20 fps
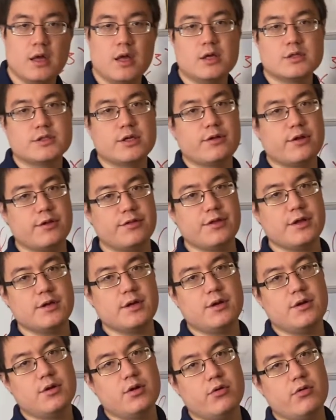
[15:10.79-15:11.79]
So the thing
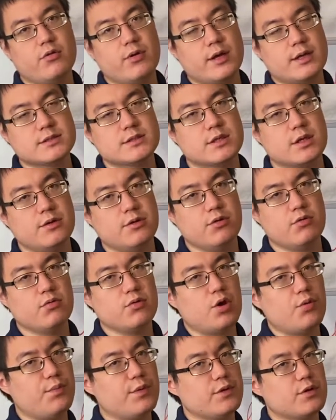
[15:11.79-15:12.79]
to do is to do
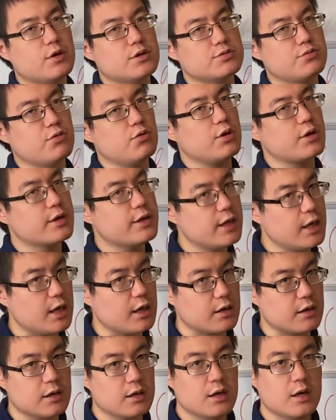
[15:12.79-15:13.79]
L'Hopital's rule
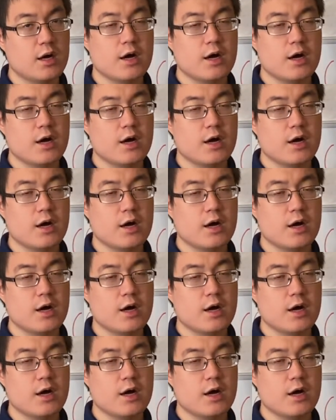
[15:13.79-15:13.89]
again.